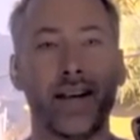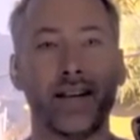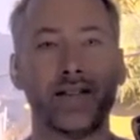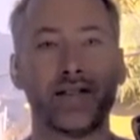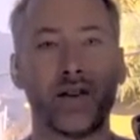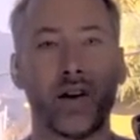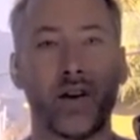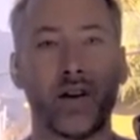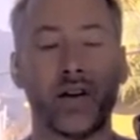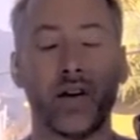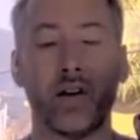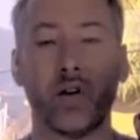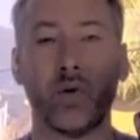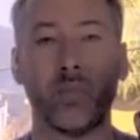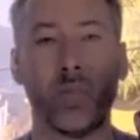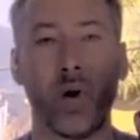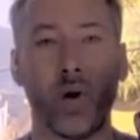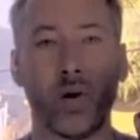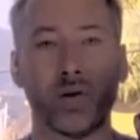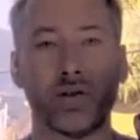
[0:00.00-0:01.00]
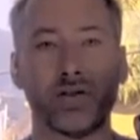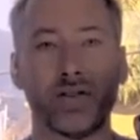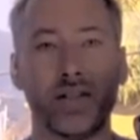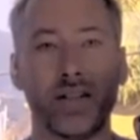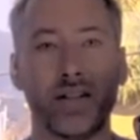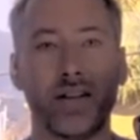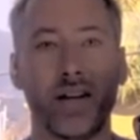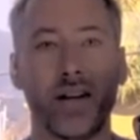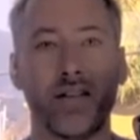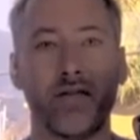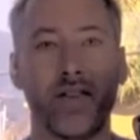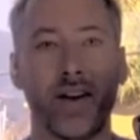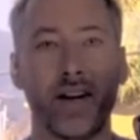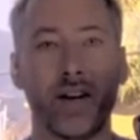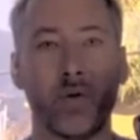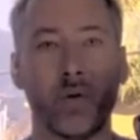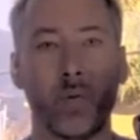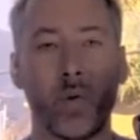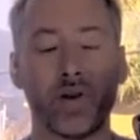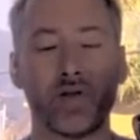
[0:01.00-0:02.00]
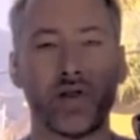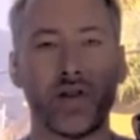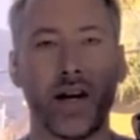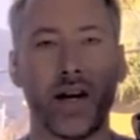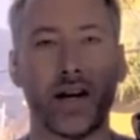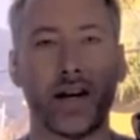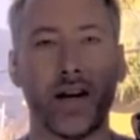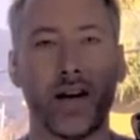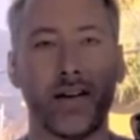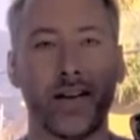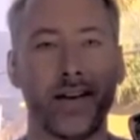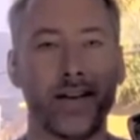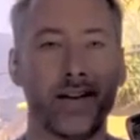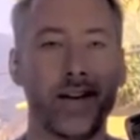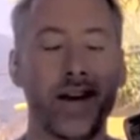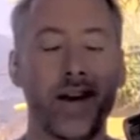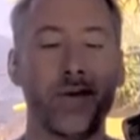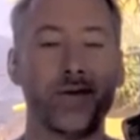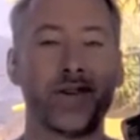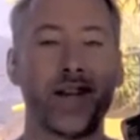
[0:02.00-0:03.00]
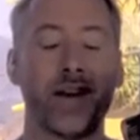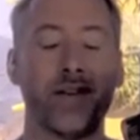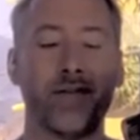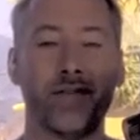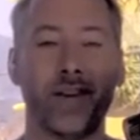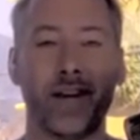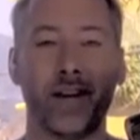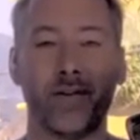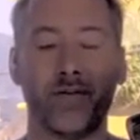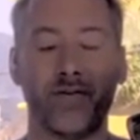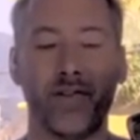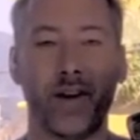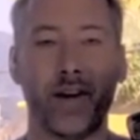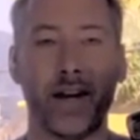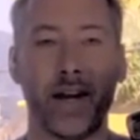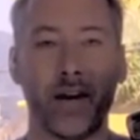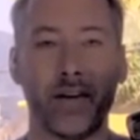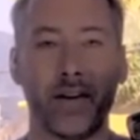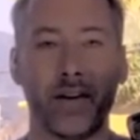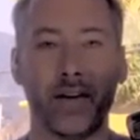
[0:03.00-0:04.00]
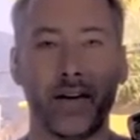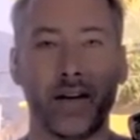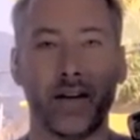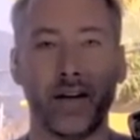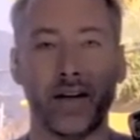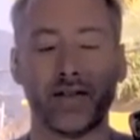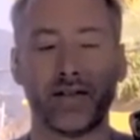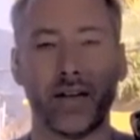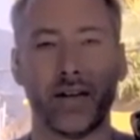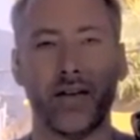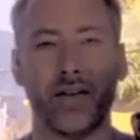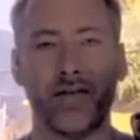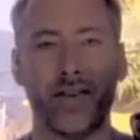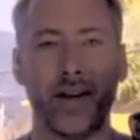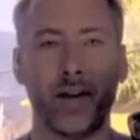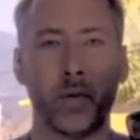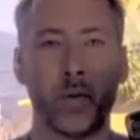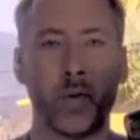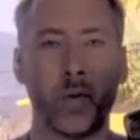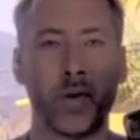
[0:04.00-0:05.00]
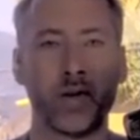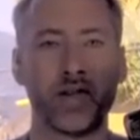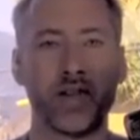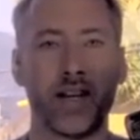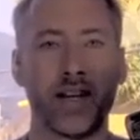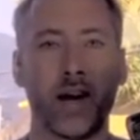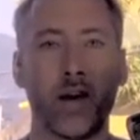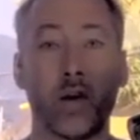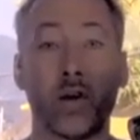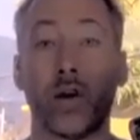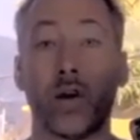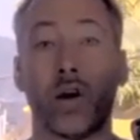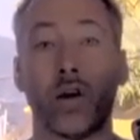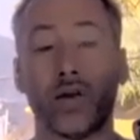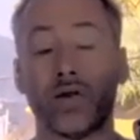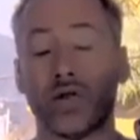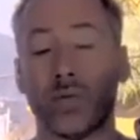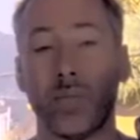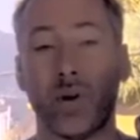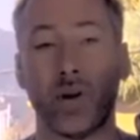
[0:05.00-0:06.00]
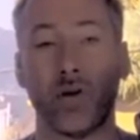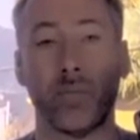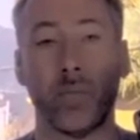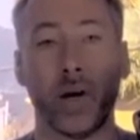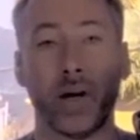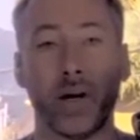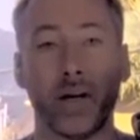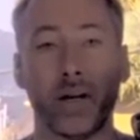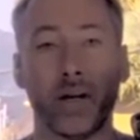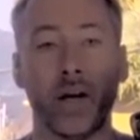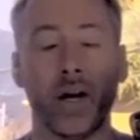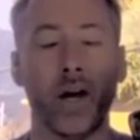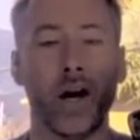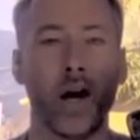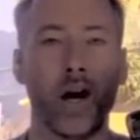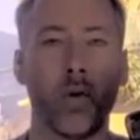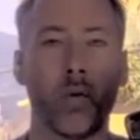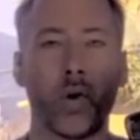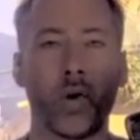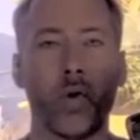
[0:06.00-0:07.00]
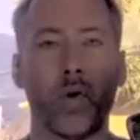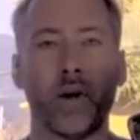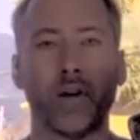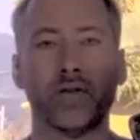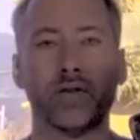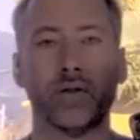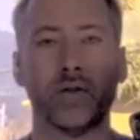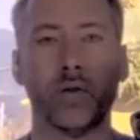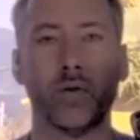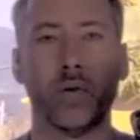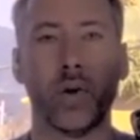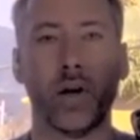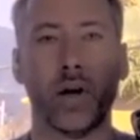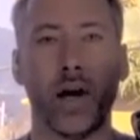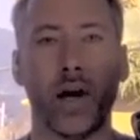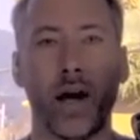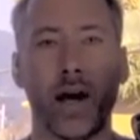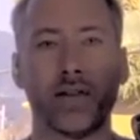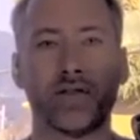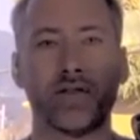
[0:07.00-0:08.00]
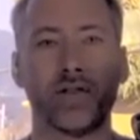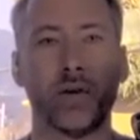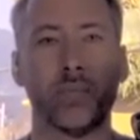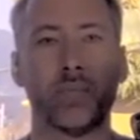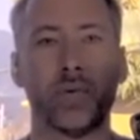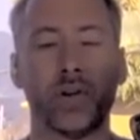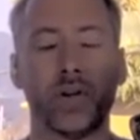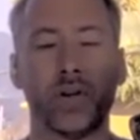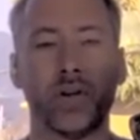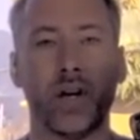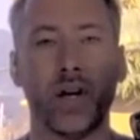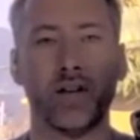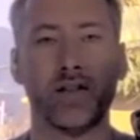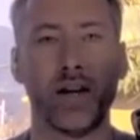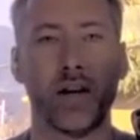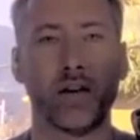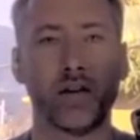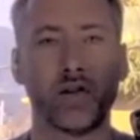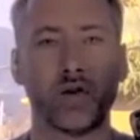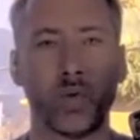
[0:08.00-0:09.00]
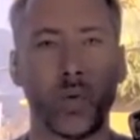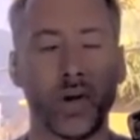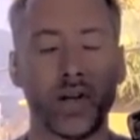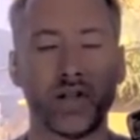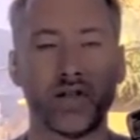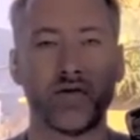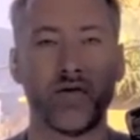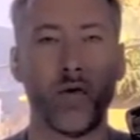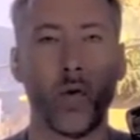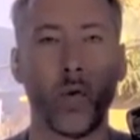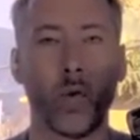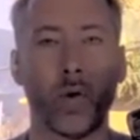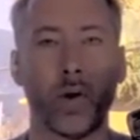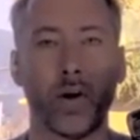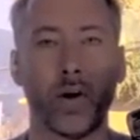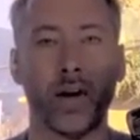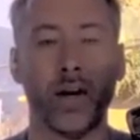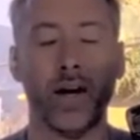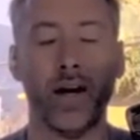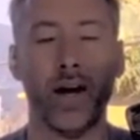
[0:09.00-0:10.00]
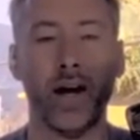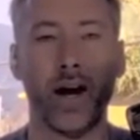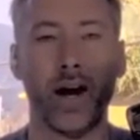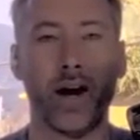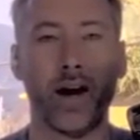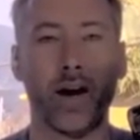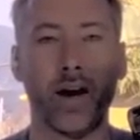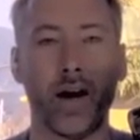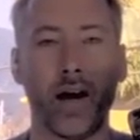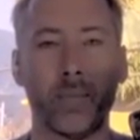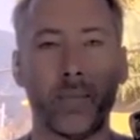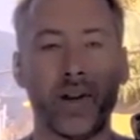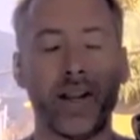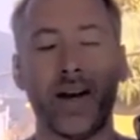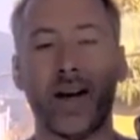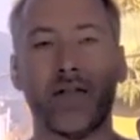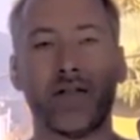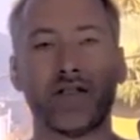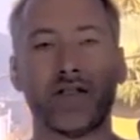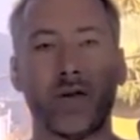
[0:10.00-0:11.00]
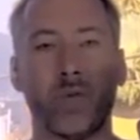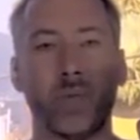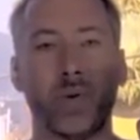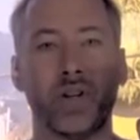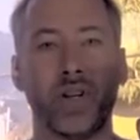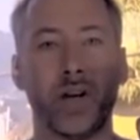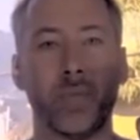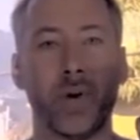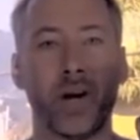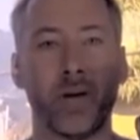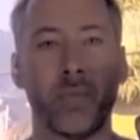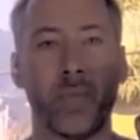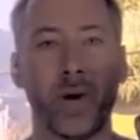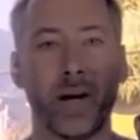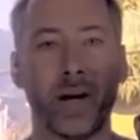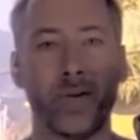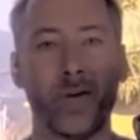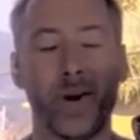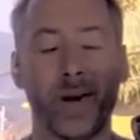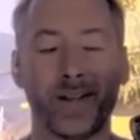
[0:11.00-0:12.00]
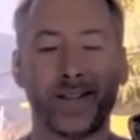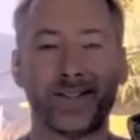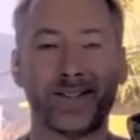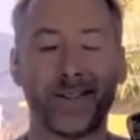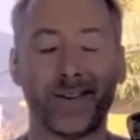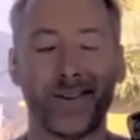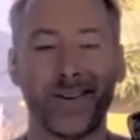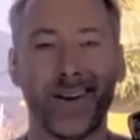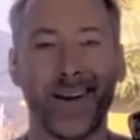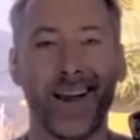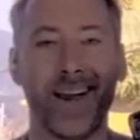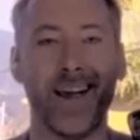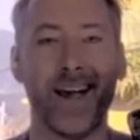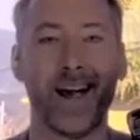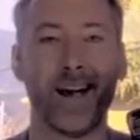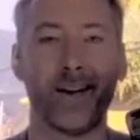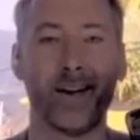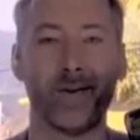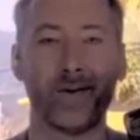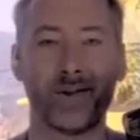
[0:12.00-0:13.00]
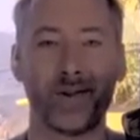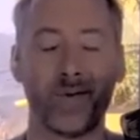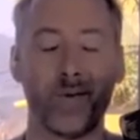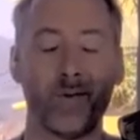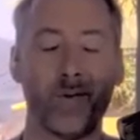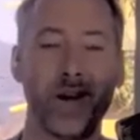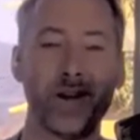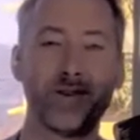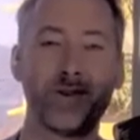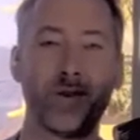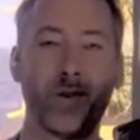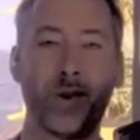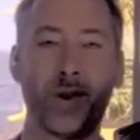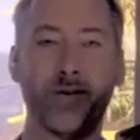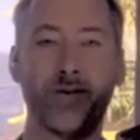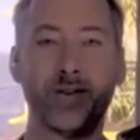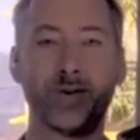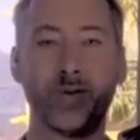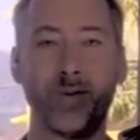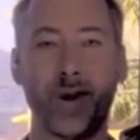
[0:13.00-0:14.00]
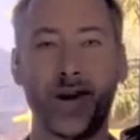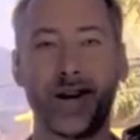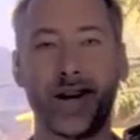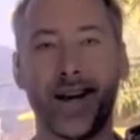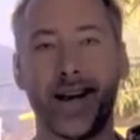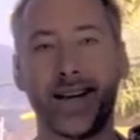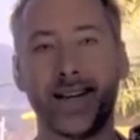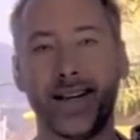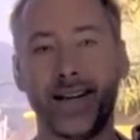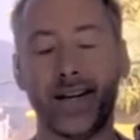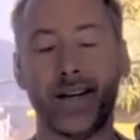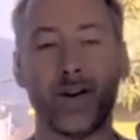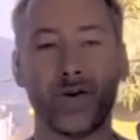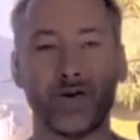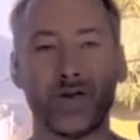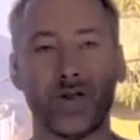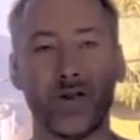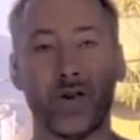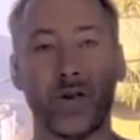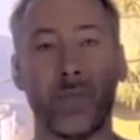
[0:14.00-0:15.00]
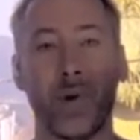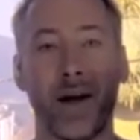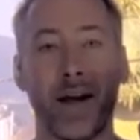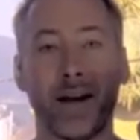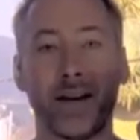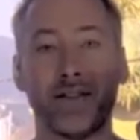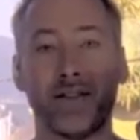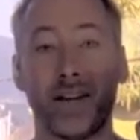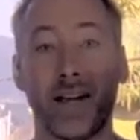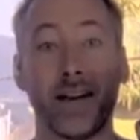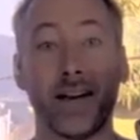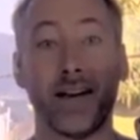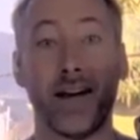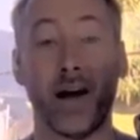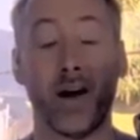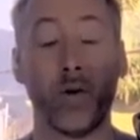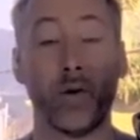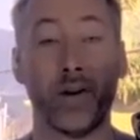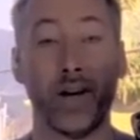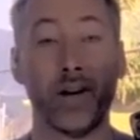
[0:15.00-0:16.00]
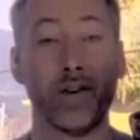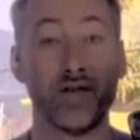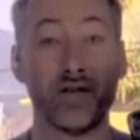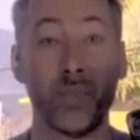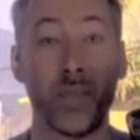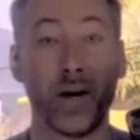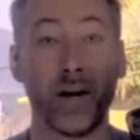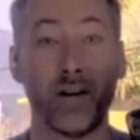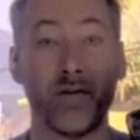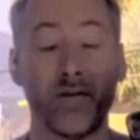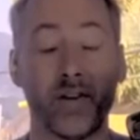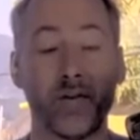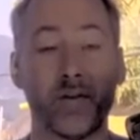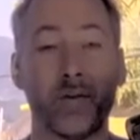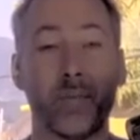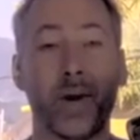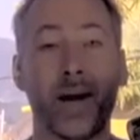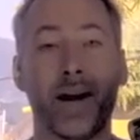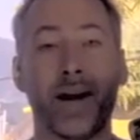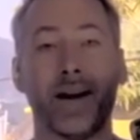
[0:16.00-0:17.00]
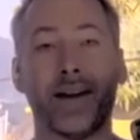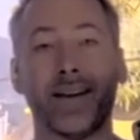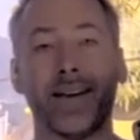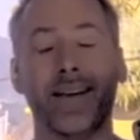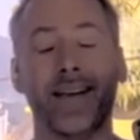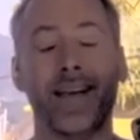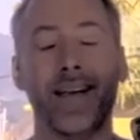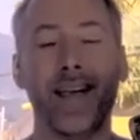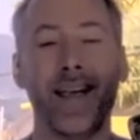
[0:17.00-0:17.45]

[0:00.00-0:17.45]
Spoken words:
They started a new policy that if anyone wants to take out, it was kind of like funny how they did it. They said, if anyone wants to take out a large amount of money, we're going to ask them to tell us what it's for. But they never said what the amount of money was. So there was a story of this one guy, and he goes to the bank to get out his money from the bank.